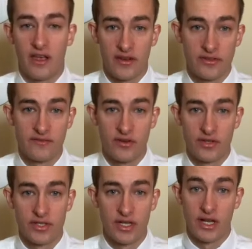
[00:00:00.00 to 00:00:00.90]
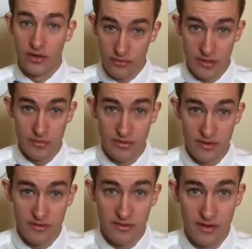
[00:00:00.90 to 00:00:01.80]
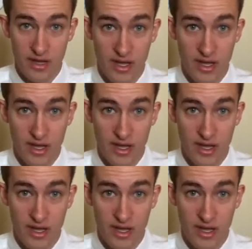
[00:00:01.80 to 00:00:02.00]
extroversion and agreeableness.